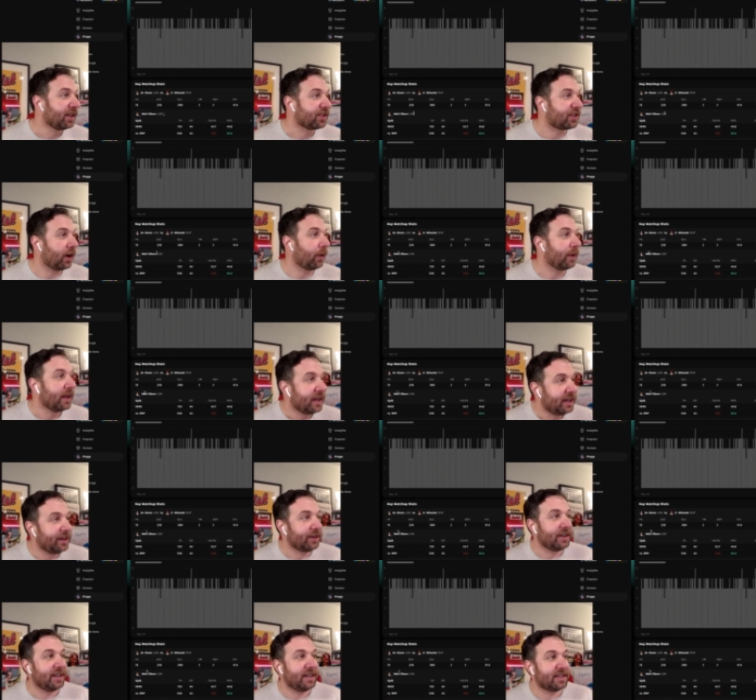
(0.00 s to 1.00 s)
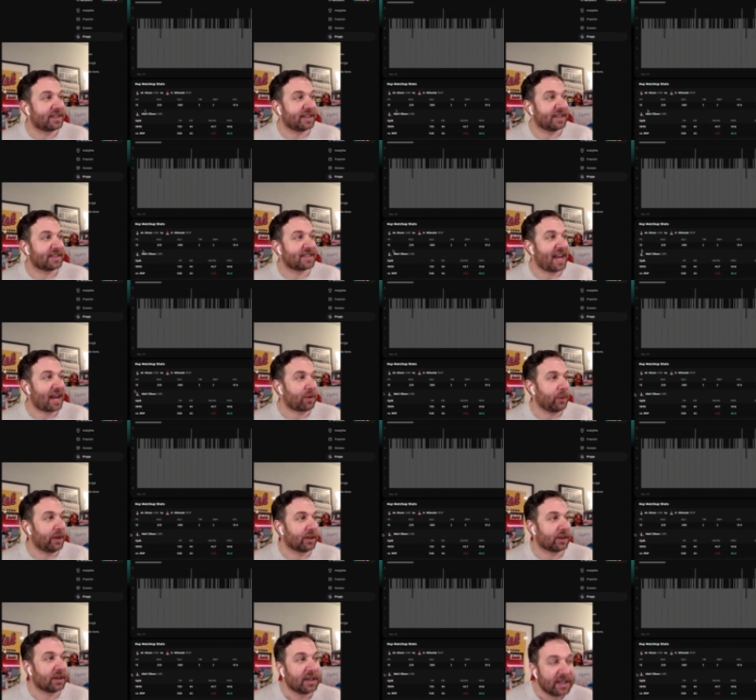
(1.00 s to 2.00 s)
So here he is against Zach
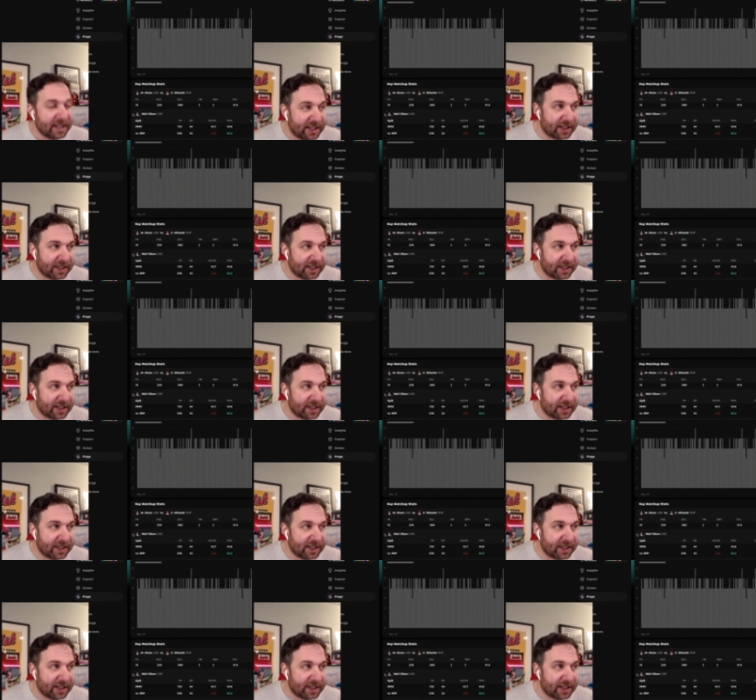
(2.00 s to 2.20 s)
Wheeler.